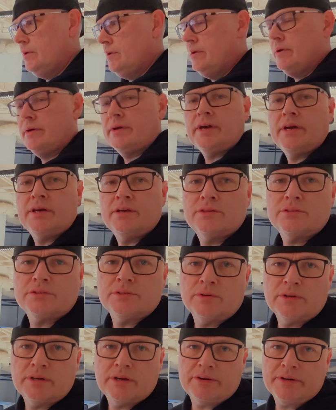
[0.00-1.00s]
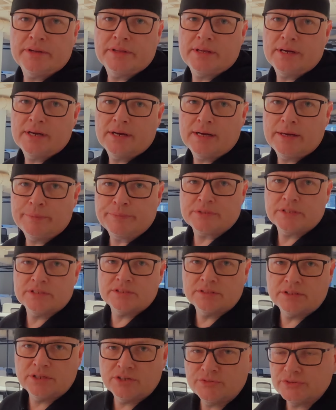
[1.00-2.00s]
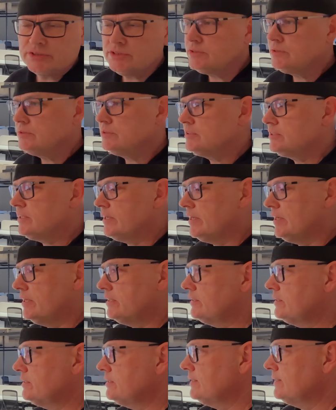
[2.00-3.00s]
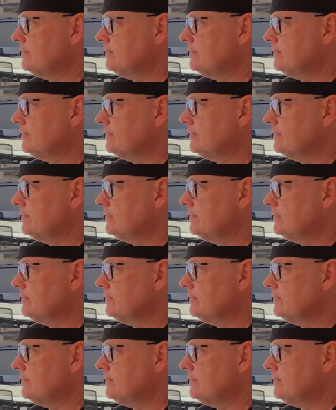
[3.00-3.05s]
Okay, so we are in upstairs in the office, and